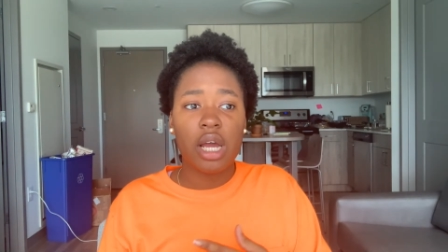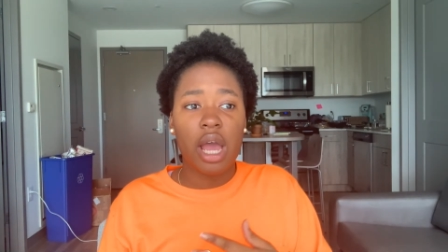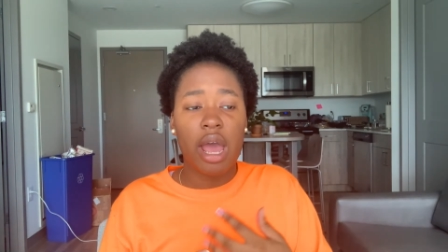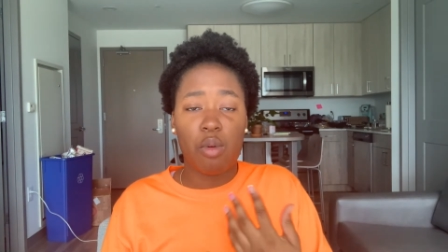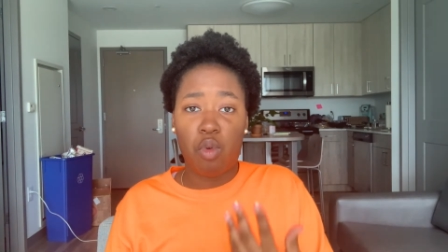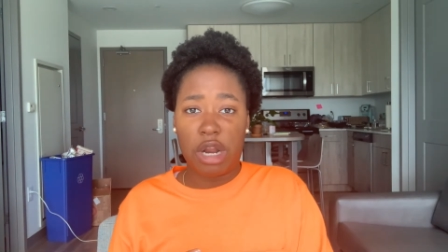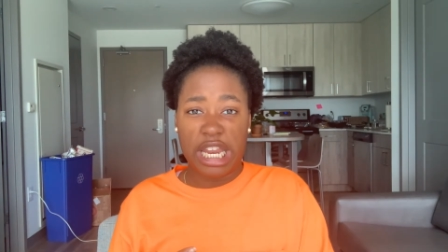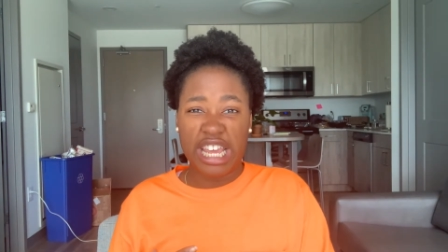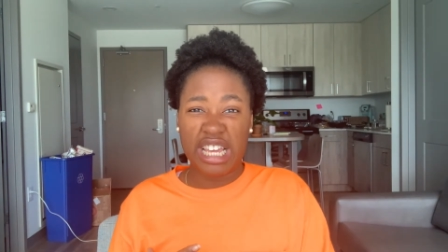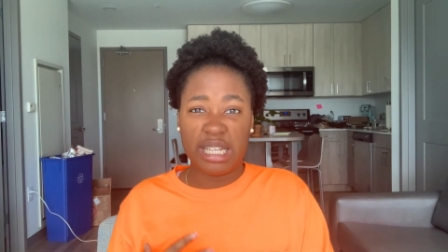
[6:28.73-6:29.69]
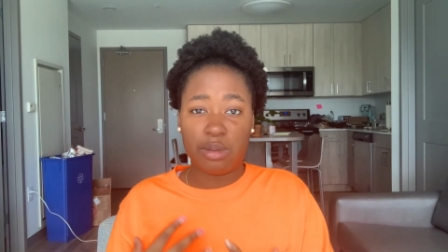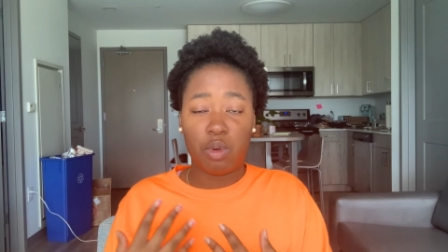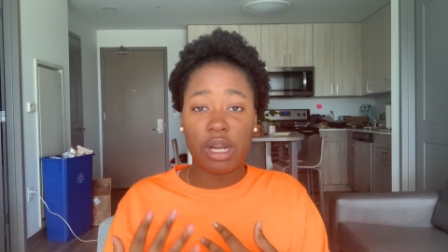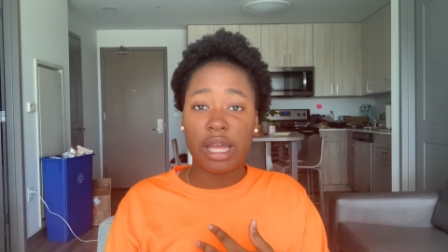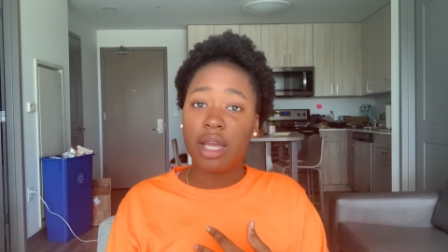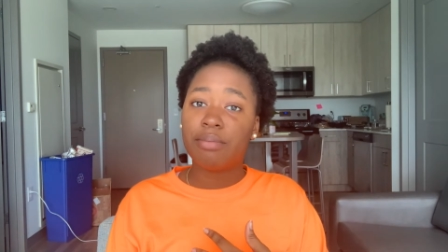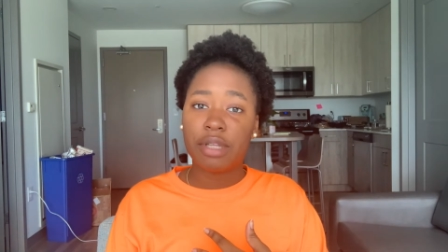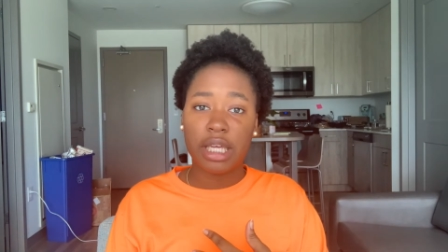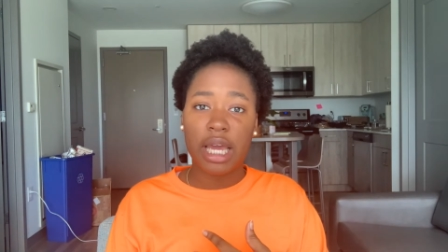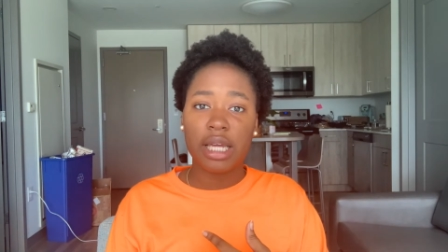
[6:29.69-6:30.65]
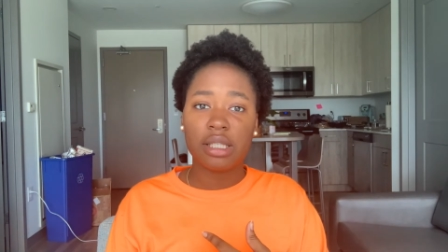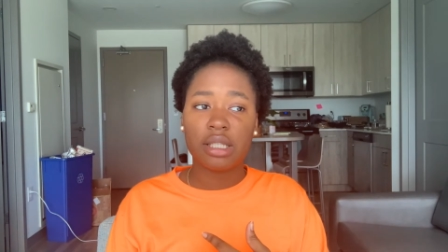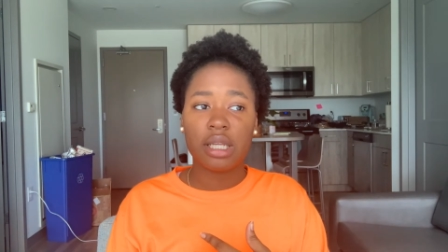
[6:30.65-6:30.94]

and what it is, what it implicates,